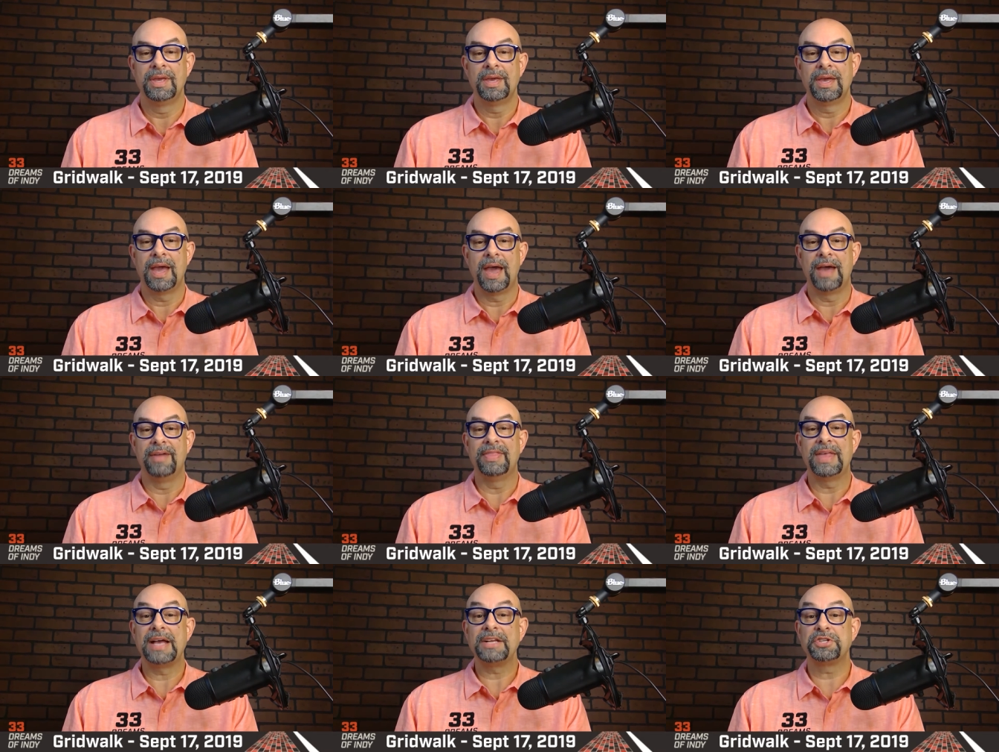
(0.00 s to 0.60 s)

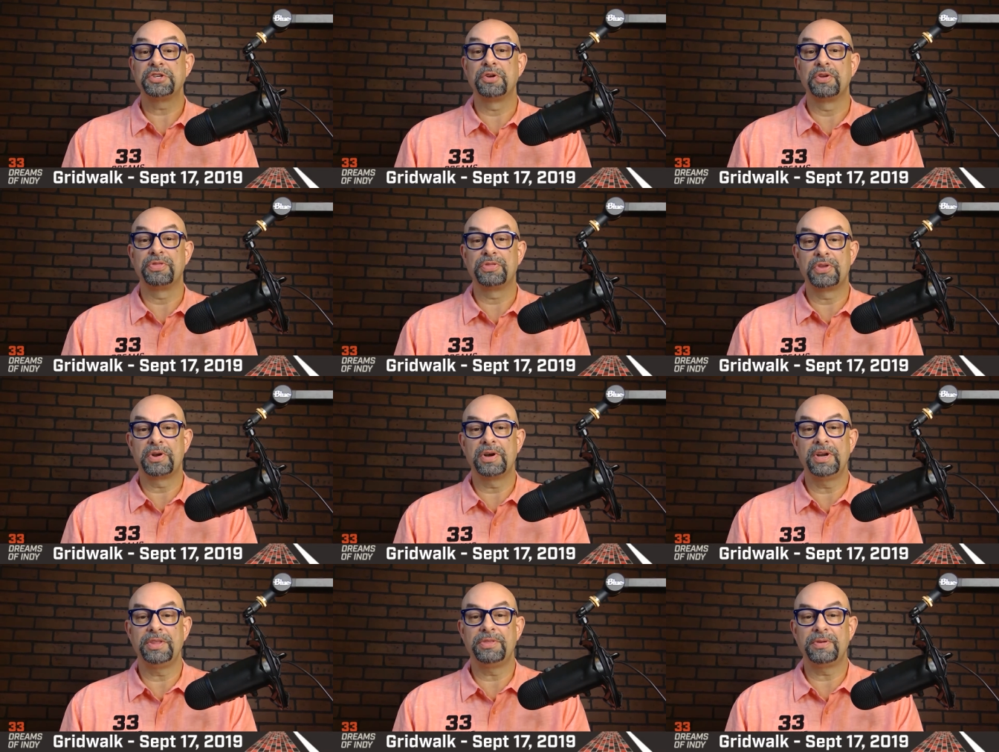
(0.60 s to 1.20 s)
And that's your
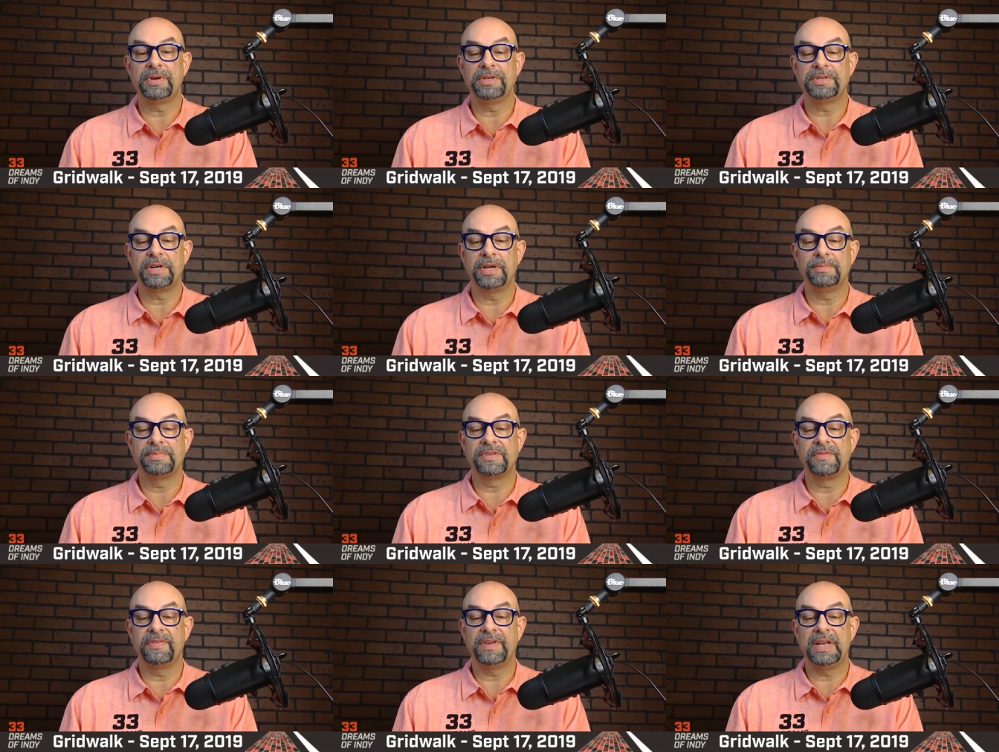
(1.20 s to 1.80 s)
thirty-three
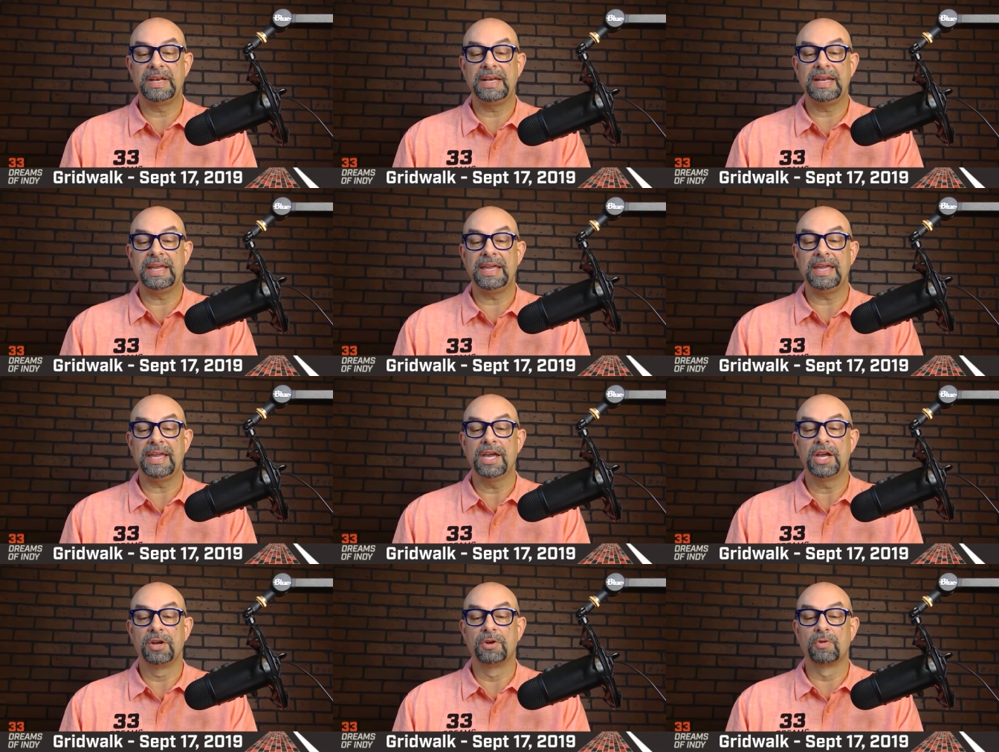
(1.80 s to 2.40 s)
Dreams of
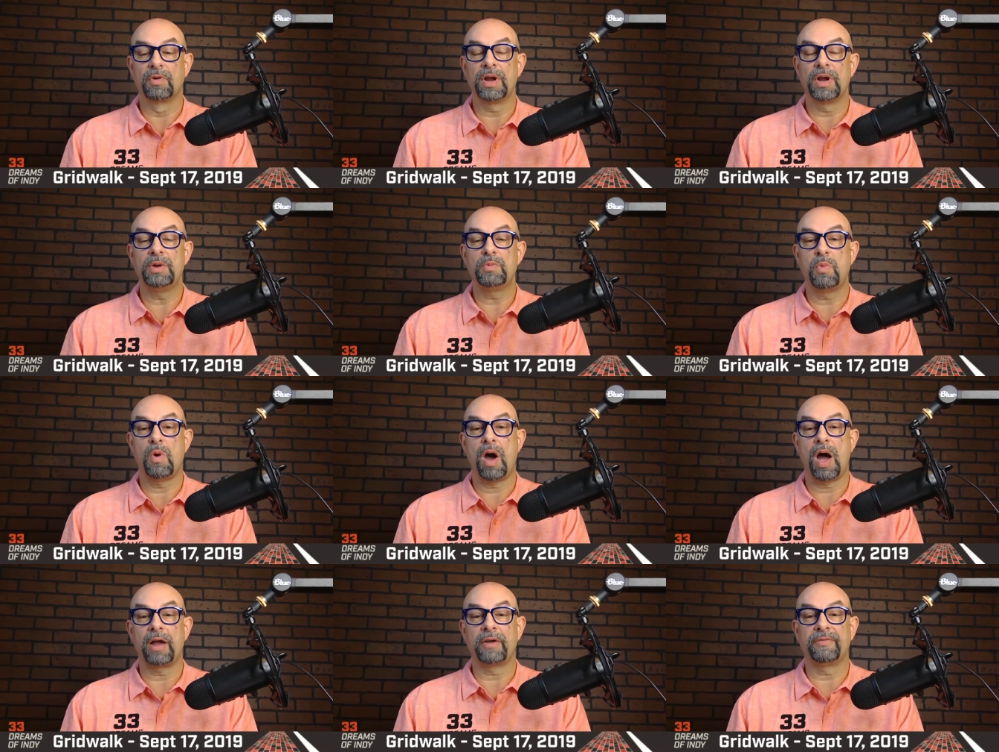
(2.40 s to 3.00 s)
Indy Grid
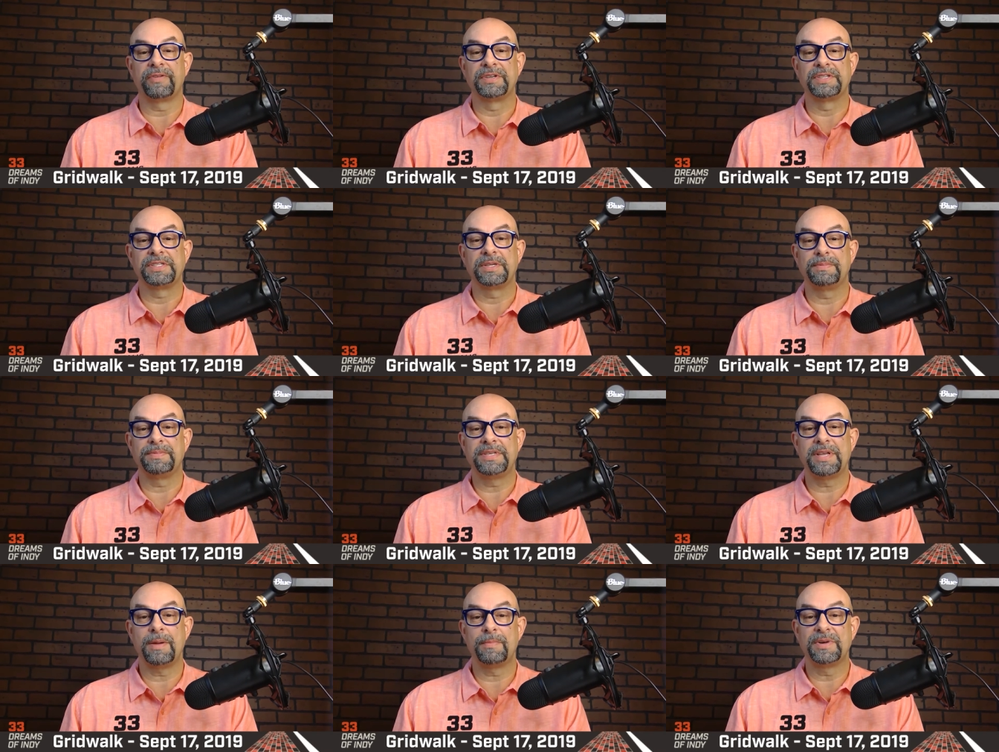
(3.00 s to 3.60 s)
Walk for
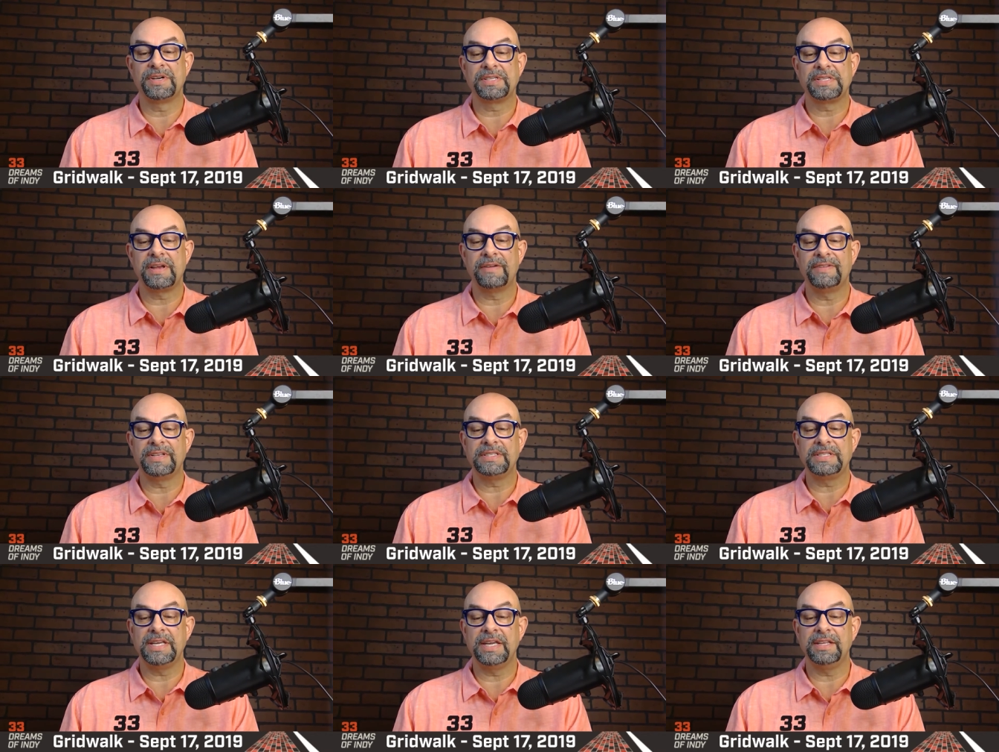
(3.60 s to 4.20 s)
September
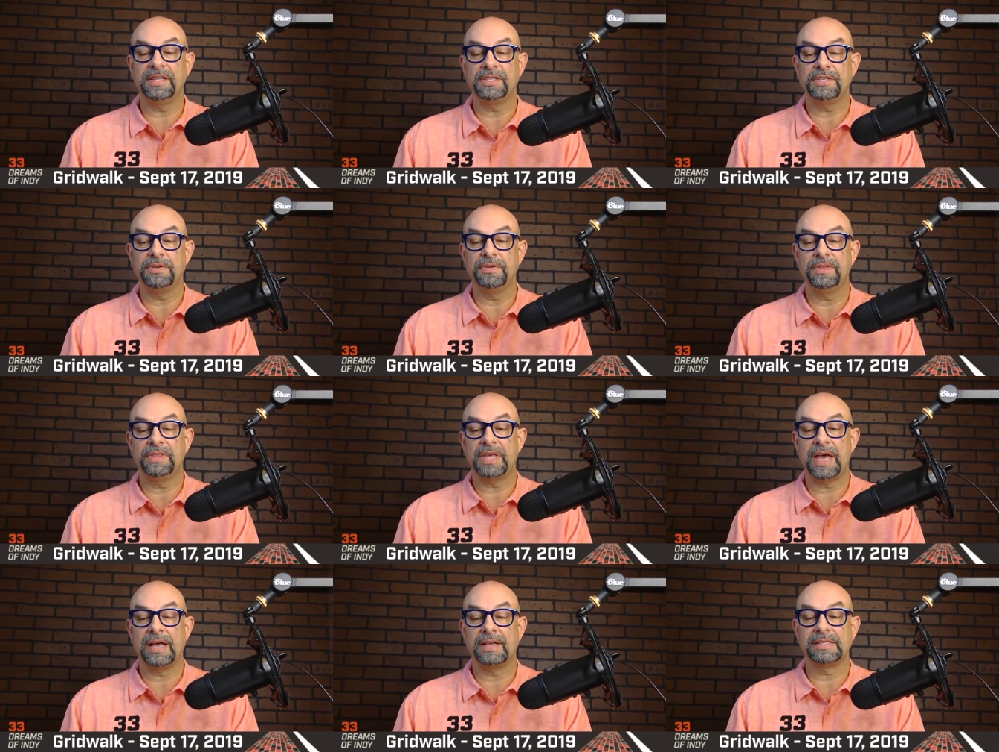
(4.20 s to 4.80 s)
seventeenth, two
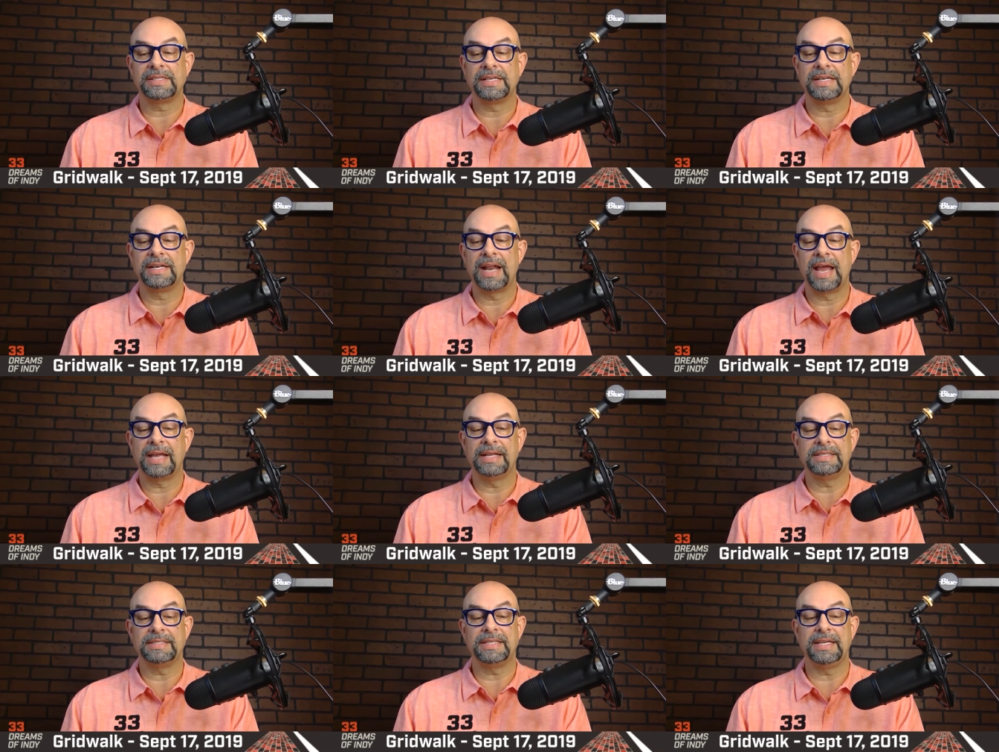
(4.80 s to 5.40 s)
thousand
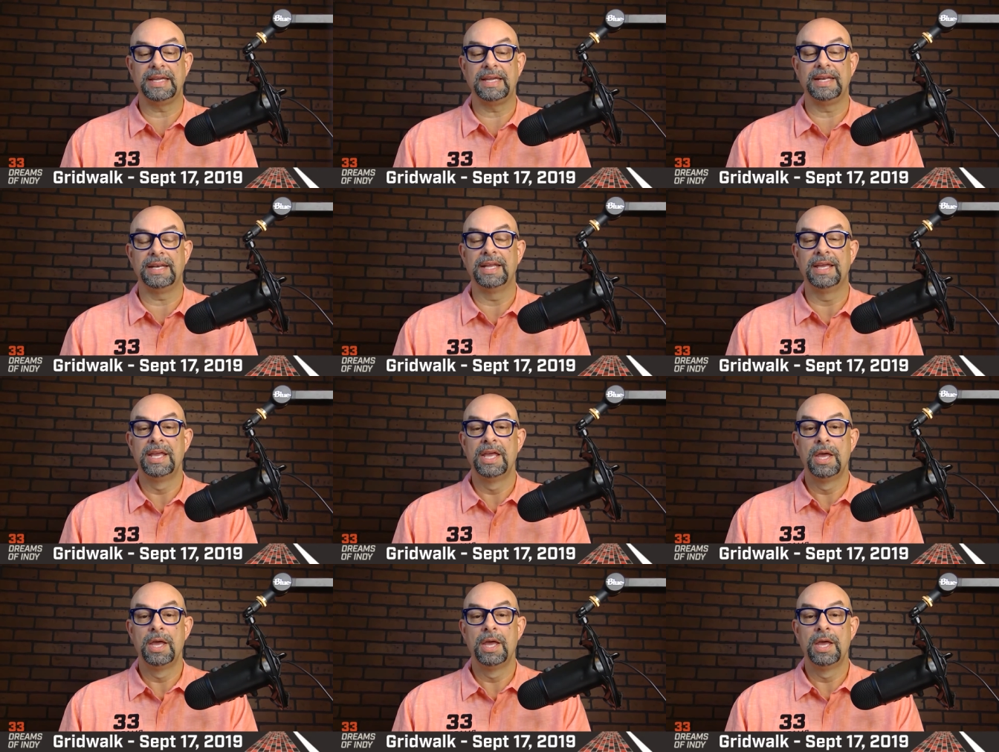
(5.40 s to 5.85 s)
nineteen.